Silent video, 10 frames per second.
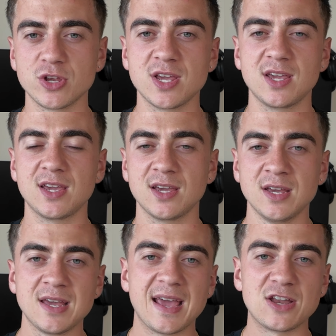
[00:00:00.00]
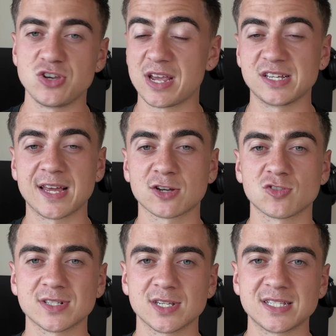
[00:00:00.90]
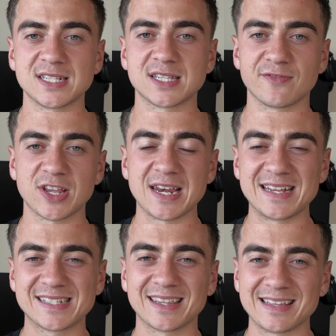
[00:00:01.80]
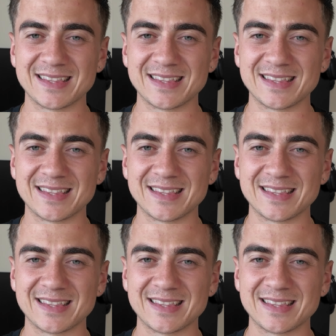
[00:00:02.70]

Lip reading: year here, and you get your tax residency certificate instantly.